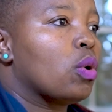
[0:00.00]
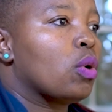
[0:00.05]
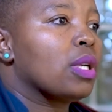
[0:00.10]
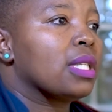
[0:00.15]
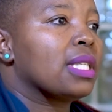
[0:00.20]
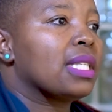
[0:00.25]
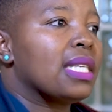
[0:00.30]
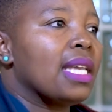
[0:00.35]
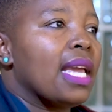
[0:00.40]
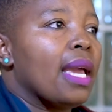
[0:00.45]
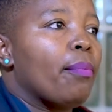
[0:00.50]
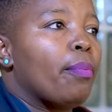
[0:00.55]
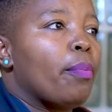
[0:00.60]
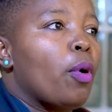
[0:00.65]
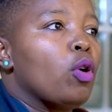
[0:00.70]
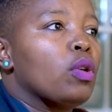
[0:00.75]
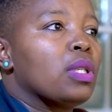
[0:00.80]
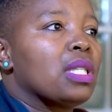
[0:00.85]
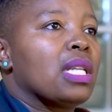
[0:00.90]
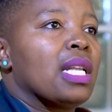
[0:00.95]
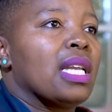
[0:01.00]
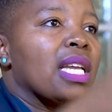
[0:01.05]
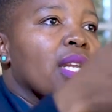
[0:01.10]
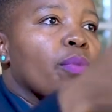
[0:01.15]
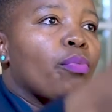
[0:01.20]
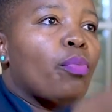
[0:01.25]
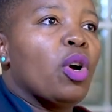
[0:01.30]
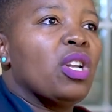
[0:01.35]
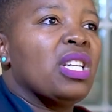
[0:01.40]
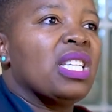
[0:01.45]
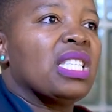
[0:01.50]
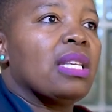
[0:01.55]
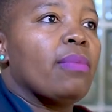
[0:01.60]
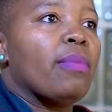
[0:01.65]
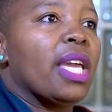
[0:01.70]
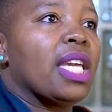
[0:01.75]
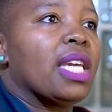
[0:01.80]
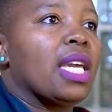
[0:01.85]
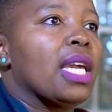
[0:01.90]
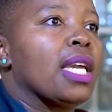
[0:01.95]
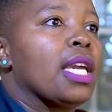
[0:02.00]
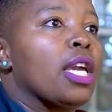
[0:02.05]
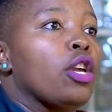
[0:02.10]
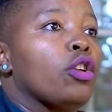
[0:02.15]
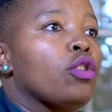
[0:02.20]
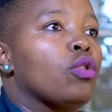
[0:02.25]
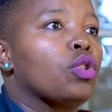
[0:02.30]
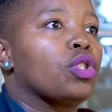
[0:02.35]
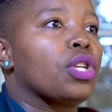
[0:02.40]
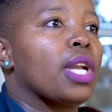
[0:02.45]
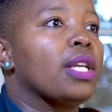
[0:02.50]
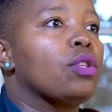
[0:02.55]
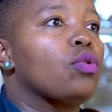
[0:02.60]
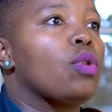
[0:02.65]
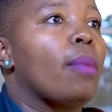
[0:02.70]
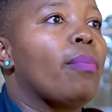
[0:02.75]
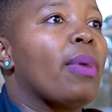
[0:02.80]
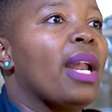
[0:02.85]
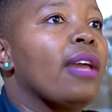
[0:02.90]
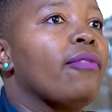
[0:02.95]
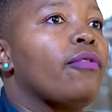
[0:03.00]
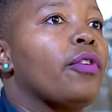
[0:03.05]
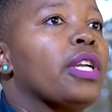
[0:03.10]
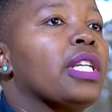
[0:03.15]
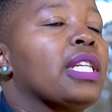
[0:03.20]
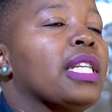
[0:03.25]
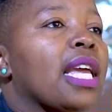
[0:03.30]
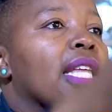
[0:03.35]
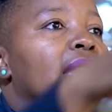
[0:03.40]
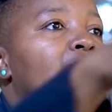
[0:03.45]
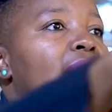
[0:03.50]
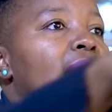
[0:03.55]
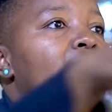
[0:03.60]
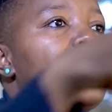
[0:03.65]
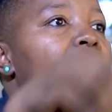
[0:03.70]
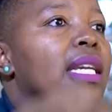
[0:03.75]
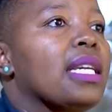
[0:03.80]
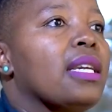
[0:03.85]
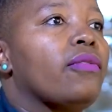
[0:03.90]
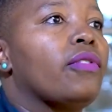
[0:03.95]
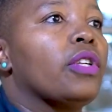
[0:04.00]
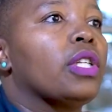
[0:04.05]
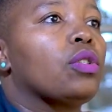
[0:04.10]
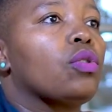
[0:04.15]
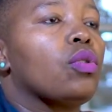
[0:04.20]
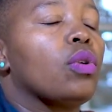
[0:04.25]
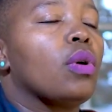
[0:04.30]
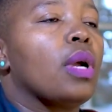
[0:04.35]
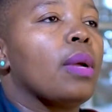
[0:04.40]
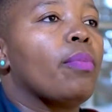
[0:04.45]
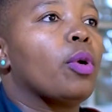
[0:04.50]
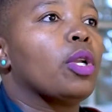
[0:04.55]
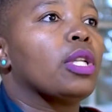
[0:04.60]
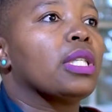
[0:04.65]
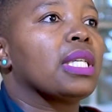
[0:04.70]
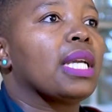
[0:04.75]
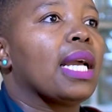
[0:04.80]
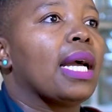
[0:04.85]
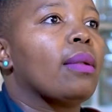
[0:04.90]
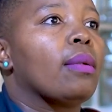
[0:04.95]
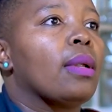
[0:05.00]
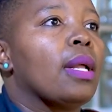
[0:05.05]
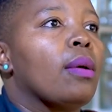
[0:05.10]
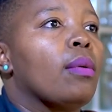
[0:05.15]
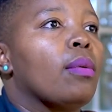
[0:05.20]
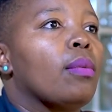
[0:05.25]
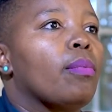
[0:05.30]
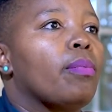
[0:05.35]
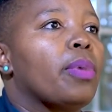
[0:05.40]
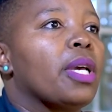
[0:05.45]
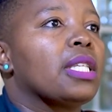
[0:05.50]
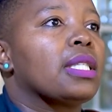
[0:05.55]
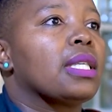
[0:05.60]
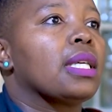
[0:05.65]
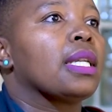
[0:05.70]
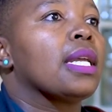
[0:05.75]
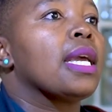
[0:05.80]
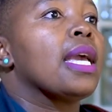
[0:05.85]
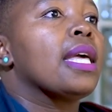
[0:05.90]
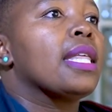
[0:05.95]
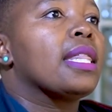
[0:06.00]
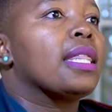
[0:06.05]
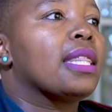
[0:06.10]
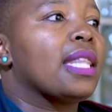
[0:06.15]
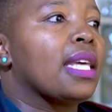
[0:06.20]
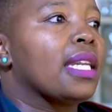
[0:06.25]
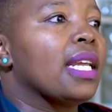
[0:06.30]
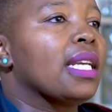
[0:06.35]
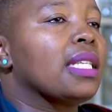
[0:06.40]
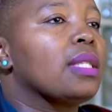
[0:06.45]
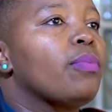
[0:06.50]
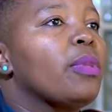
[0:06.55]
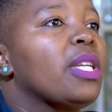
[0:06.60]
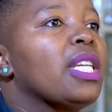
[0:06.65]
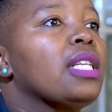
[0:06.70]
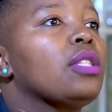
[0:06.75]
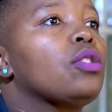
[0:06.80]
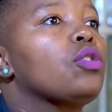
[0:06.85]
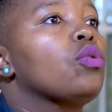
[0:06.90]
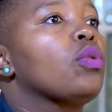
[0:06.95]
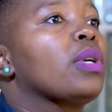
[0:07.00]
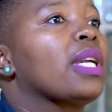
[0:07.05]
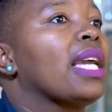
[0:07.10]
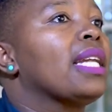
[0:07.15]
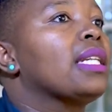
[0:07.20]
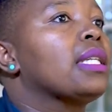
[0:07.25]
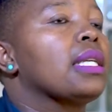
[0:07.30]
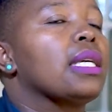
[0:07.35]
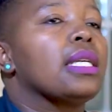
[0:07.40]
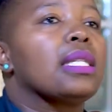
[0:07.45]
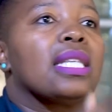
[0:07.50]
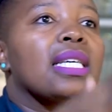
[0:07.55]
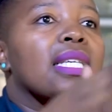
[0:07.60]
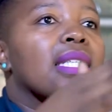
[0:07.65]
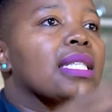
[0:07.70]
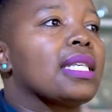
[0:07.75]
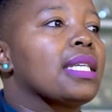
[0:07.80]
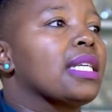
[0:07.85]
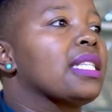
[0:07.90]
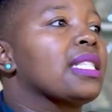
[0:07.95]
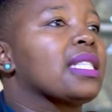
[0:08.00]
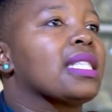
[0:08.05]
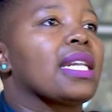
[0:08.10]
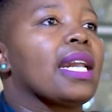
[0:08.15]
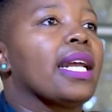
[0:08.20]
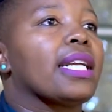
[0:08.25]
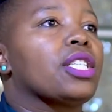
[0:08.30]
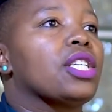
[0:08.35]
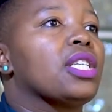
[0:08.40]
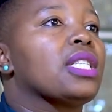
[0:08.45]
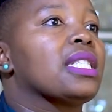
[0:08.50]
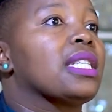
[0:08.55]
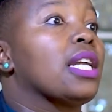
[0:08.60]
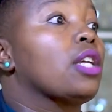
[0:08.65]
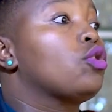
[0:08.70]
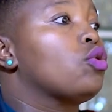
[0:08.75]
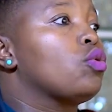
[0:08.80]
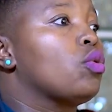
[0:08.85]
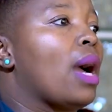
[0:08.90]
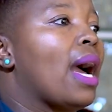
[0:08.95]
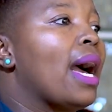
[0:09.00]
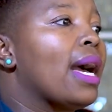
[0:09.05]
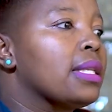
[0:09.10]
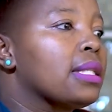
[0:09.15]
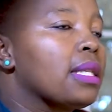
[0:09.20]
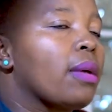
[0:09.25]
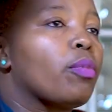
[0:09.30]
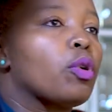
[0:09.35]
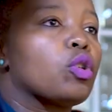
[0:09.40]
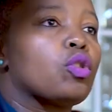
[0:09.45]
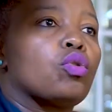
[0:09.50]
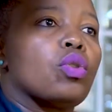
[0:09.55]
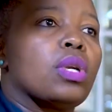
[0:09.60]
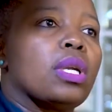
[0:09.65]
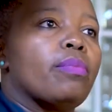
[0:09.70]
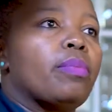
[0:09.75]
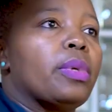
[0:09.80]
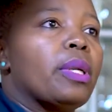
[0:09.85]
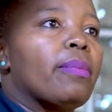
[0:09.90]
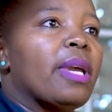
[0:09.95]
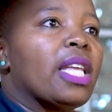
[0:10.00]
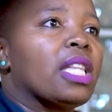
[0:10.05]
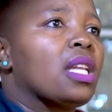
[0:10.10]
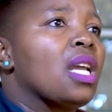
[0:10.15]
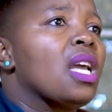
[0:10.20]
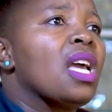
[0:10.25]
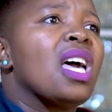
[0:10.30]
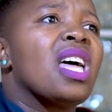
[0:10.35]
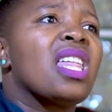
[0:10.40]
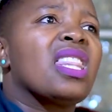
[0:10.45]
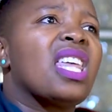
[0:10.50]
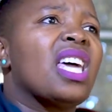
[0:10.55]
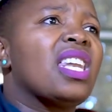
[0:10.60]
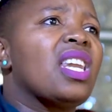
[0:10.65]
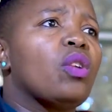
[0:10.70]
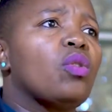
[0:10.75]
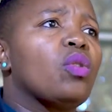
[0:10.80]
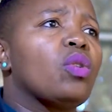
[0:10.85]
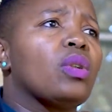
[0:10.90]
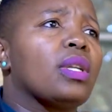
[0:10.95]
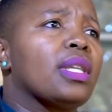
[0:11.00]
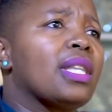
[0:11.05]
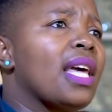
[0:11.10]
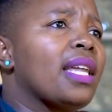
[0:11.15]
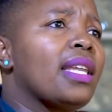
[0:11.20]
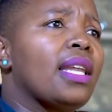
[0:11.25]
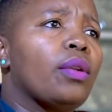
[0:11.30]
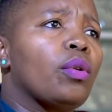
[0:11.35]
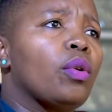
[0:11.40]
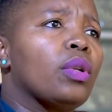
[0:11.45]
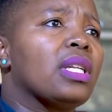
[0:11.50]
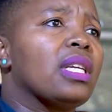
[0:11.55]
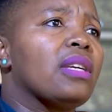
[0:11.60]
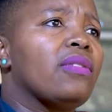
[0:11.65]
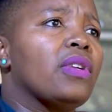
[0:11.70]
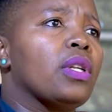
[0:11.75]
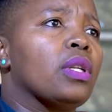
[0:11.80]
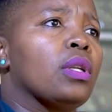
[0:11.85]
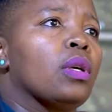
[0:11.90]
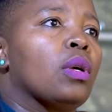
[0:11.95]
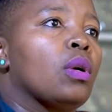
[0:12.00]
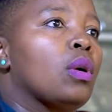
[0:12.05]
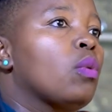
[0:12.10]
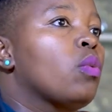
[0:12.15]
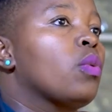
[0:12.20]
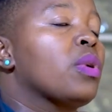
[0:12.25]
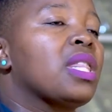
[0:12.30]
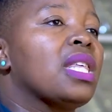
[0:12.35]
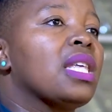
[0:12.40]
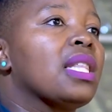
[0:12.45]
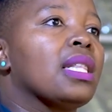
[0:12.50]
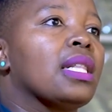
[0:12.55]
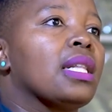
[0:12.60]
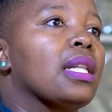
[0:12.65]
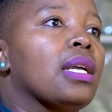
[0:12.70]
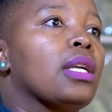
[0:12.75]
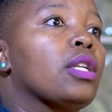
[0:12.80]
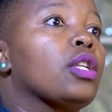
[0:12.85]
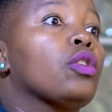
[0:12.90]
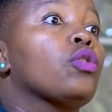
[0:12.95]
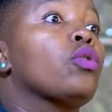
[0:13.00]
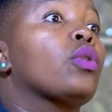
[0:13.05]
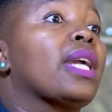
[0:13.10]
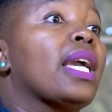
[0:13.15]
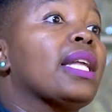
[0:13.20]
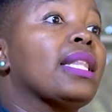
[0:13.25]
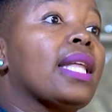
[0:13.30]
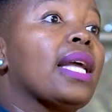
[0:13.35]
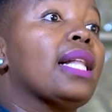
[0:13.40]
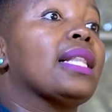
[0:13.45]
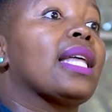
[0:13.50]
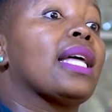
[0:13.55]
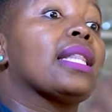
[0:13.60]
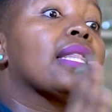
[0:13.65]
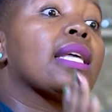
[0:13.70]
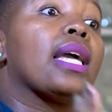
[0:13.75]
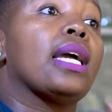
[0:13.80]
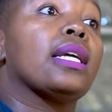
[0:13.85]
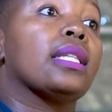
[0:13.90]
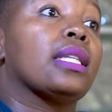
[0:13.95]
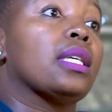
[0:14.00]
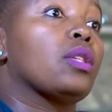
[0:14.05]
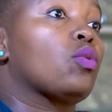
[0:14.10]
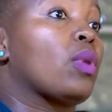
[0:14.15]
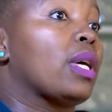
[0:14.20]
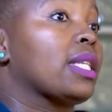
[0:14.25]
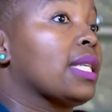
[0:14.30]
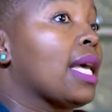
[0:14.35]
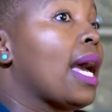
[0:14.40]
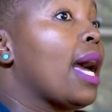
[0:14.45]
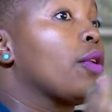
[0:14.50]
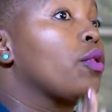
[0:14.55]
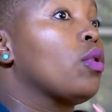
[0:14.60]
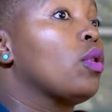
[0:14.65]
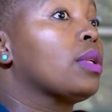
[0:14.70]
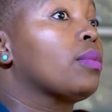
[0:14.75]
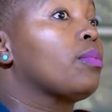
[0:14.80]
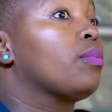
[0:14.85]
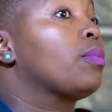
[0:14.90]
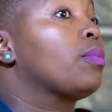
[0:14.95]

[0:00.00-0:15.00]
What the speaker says: see a post in policy making, you try to apply for it, and then they give it to a political person. The next minute you get these instructions that you are supposed to implement that are not even within. You can tell that these ones are not